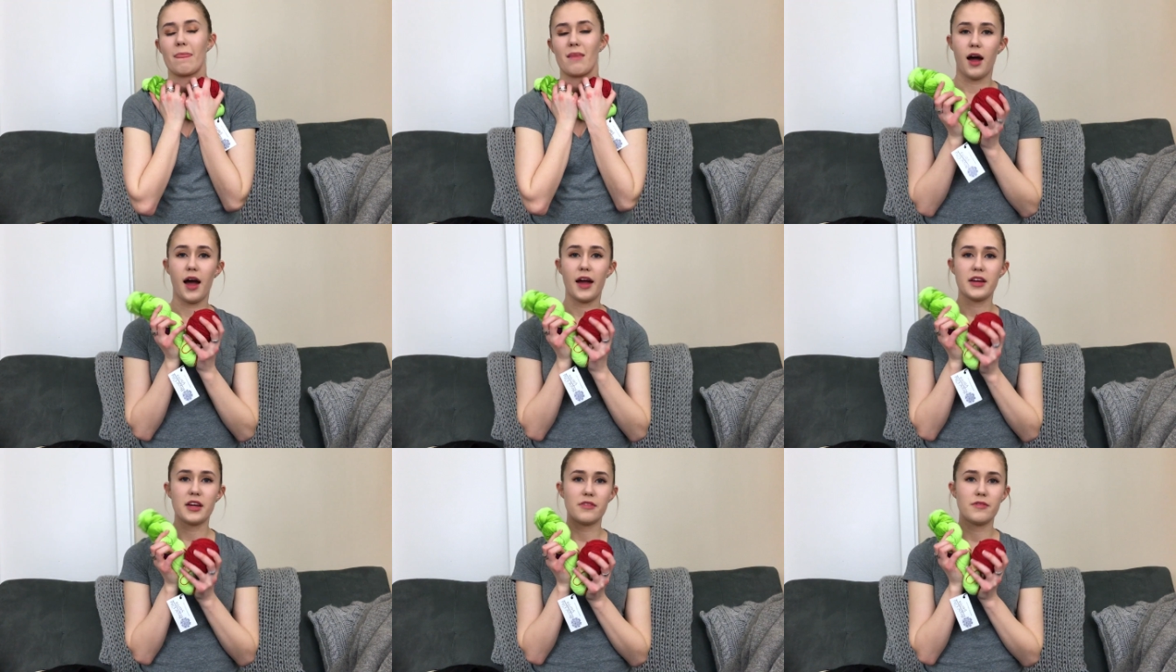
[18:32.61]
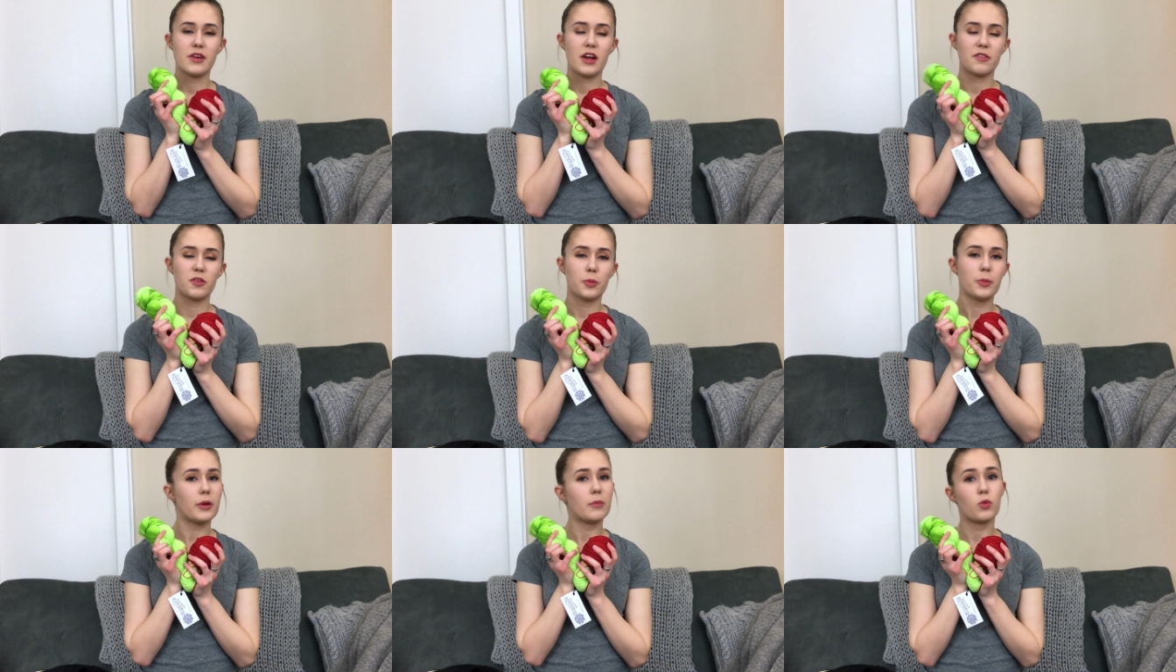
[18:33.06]
I have
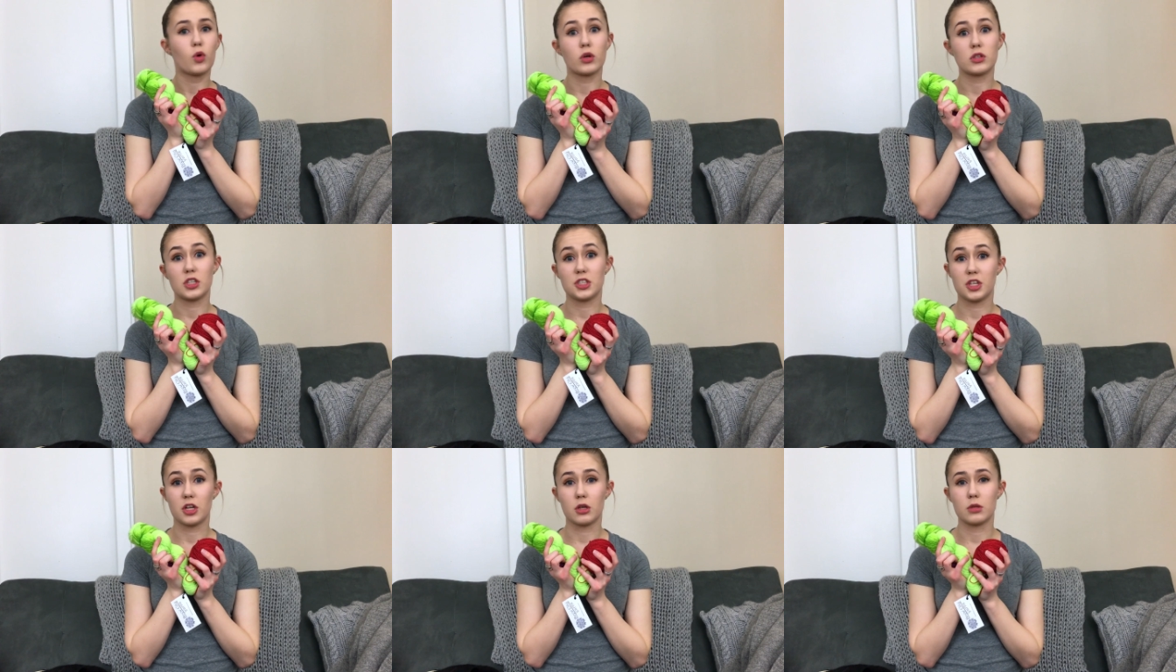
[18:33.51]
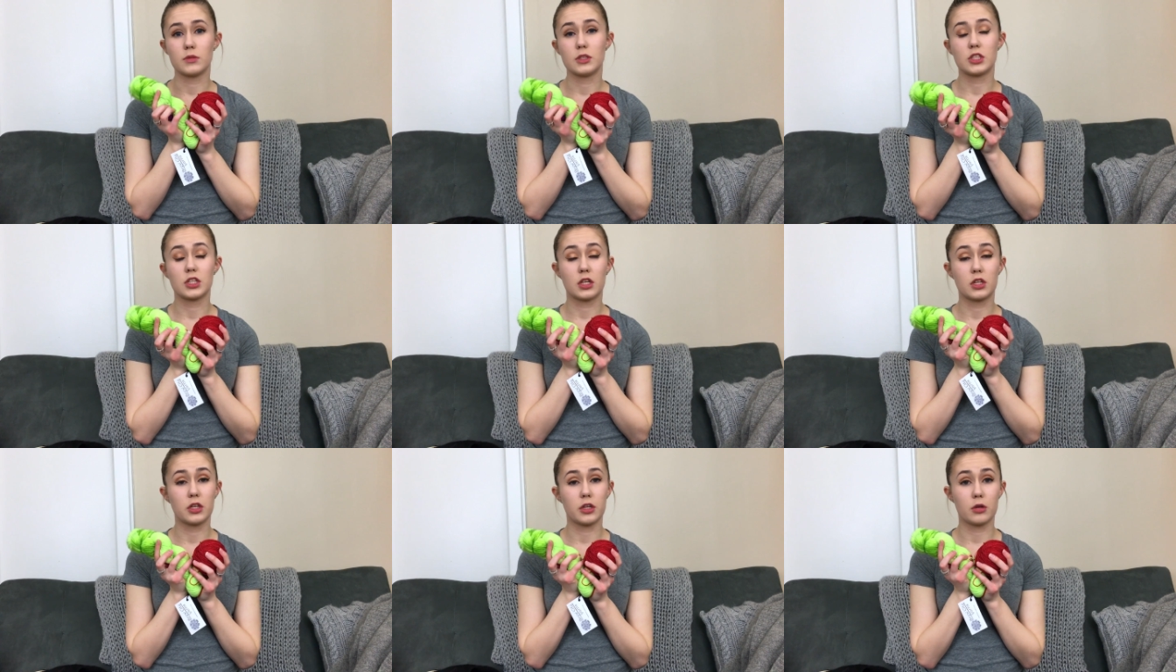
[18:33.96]
never been more determined
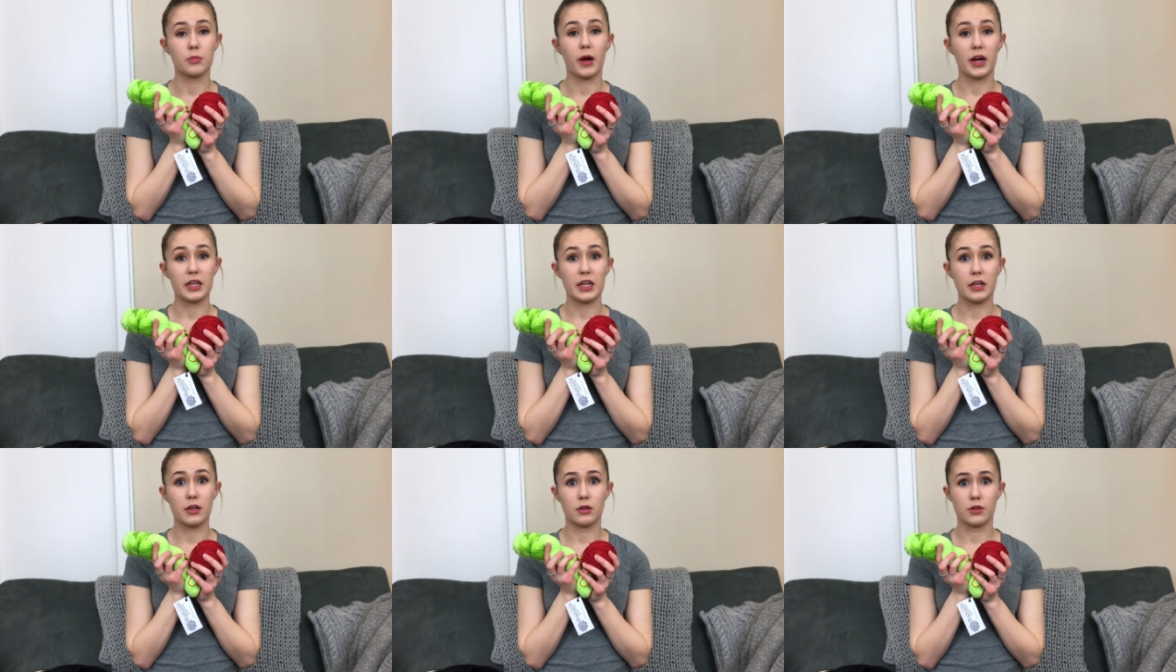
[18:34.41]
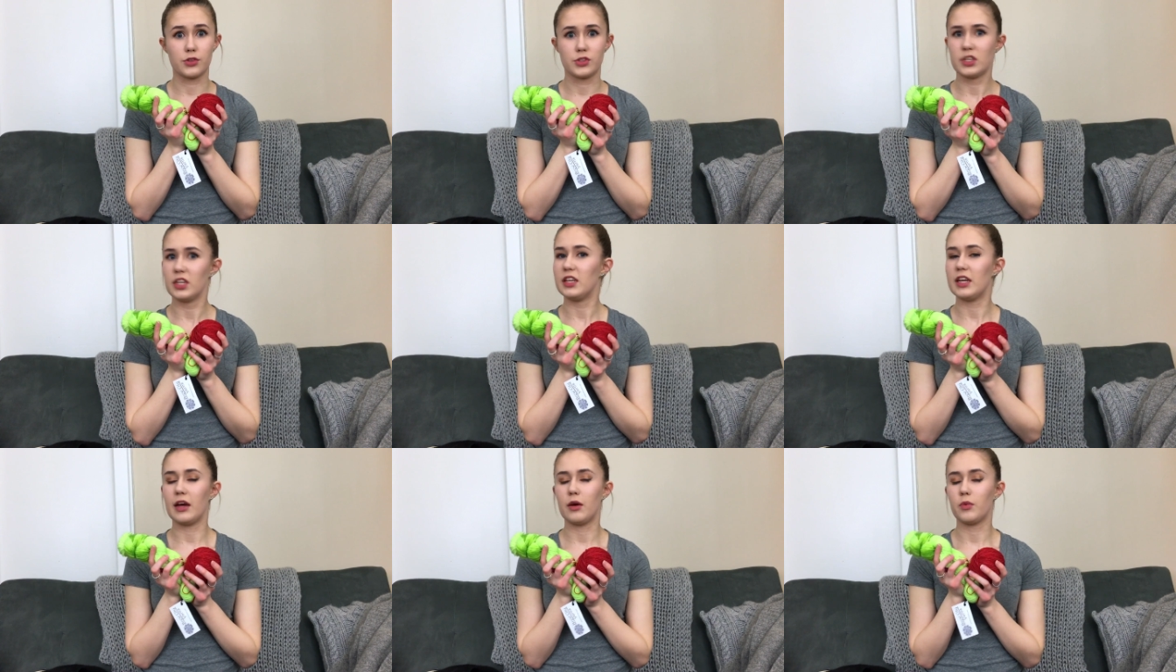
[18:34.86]
to clear my needles
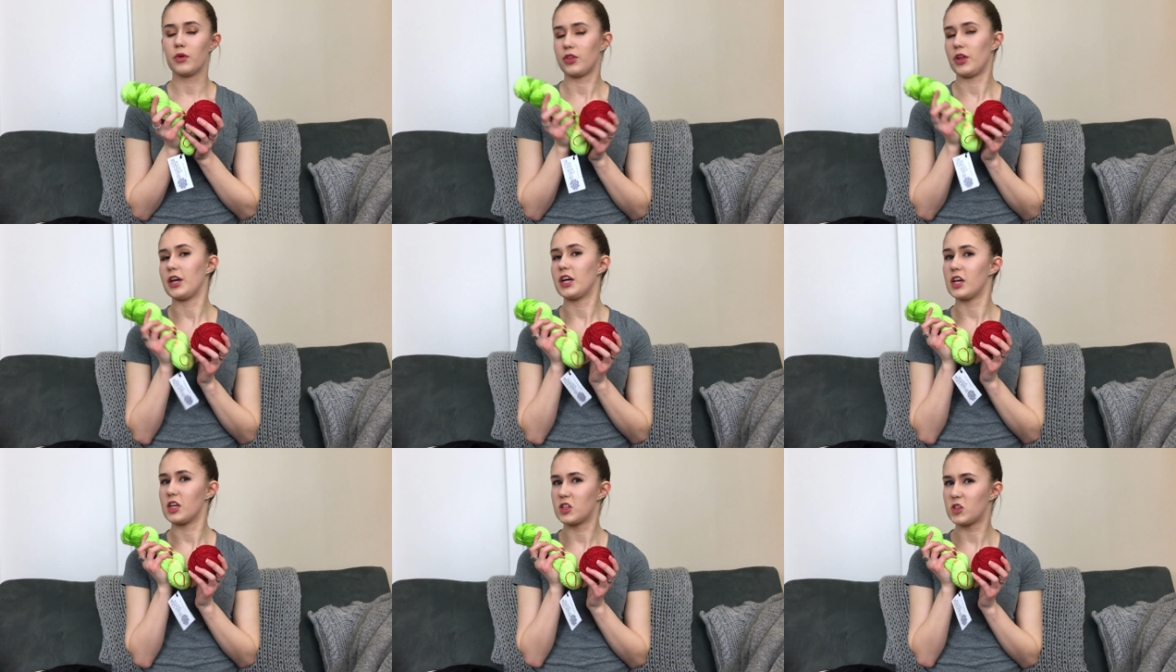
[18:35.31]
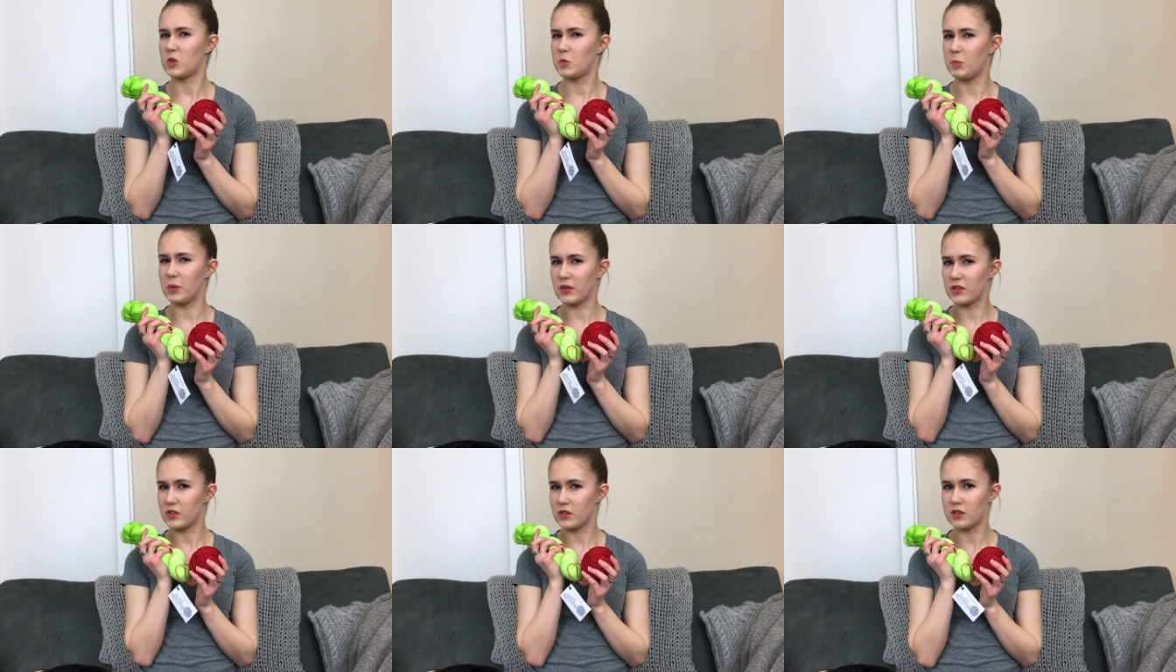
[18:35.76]
to knit with like a
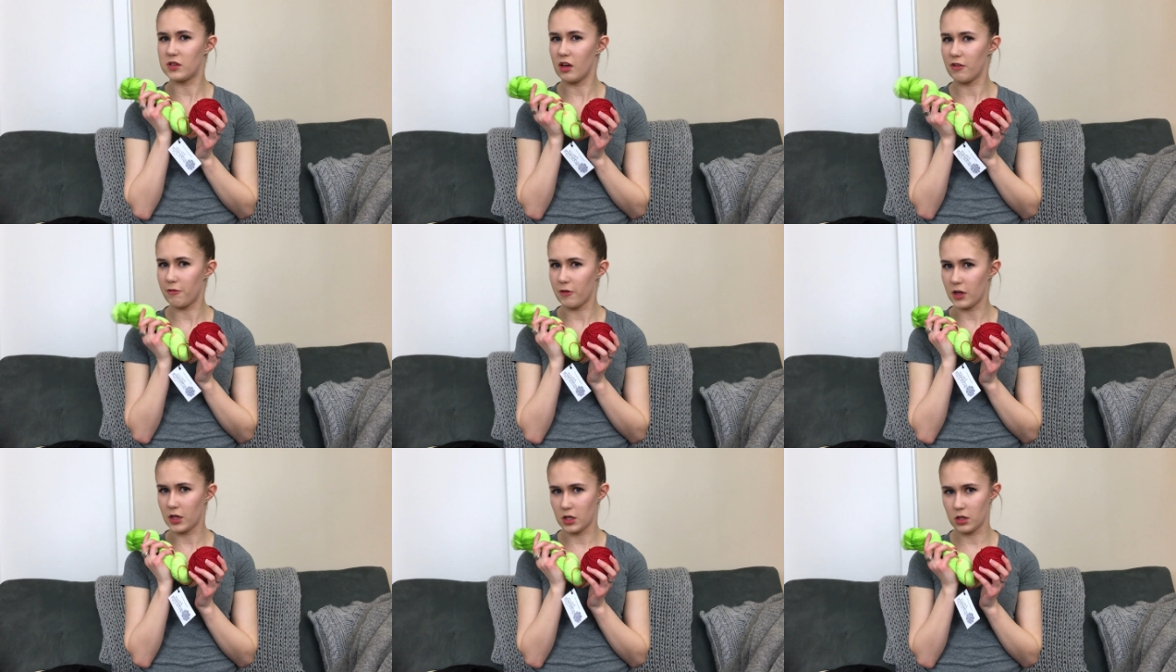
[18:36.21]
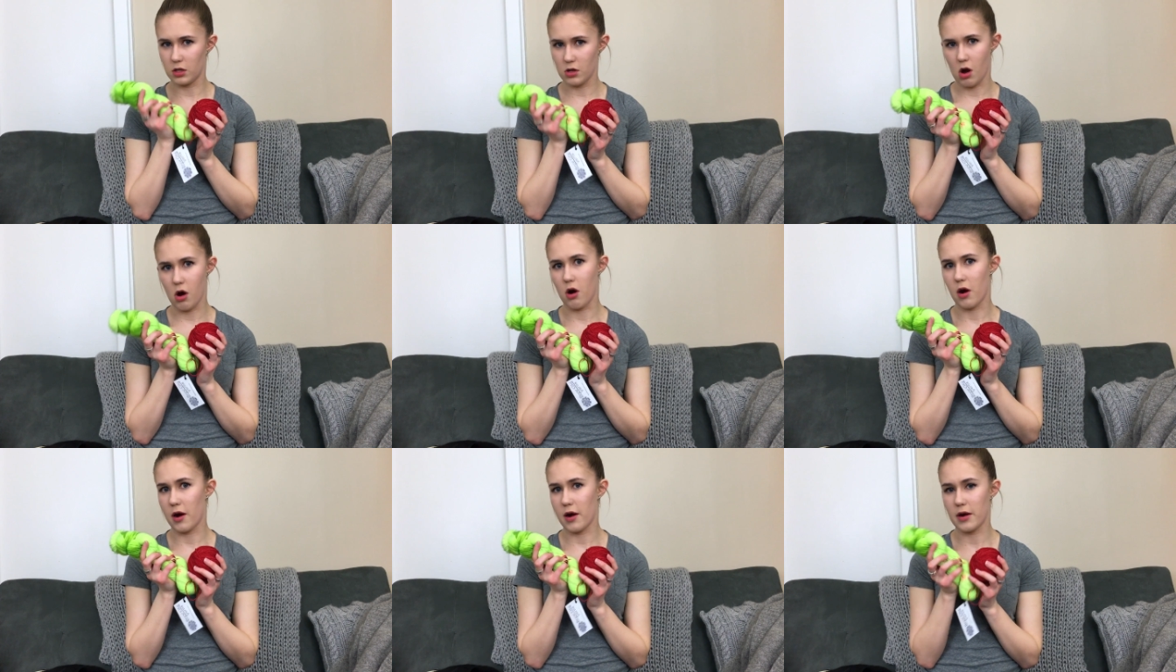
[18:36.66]
specific
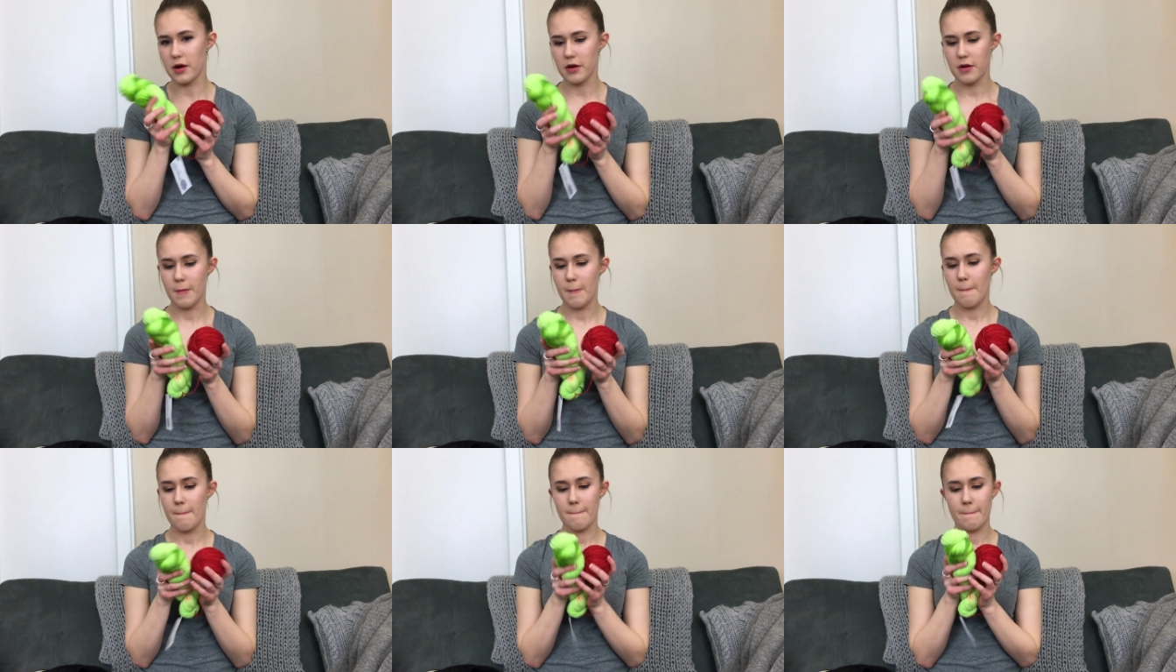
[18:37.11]
yarn.